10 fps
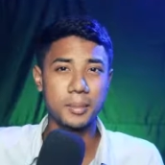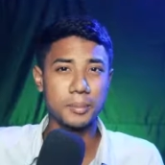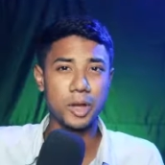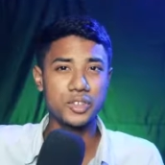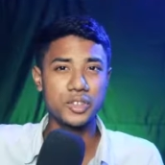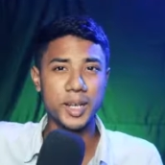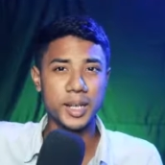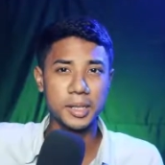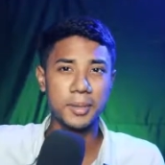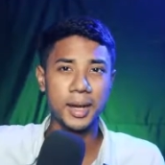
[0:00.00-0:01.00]
I'm not
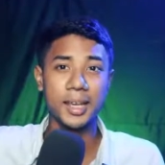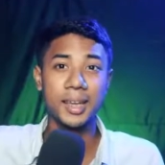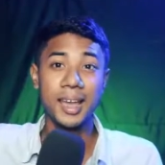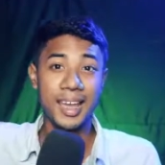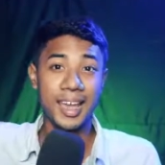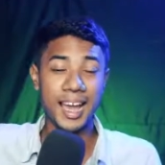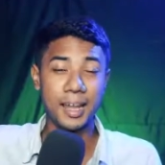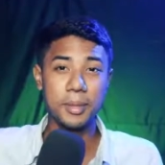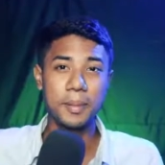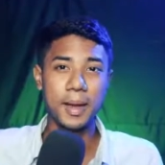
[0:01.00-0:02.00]
redirecting my
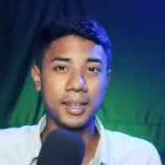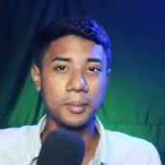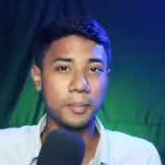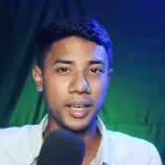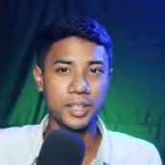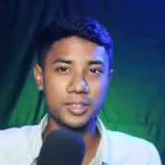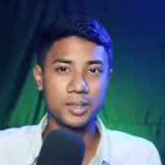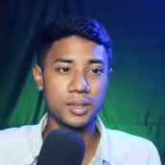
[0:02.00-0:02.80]
admin panel page.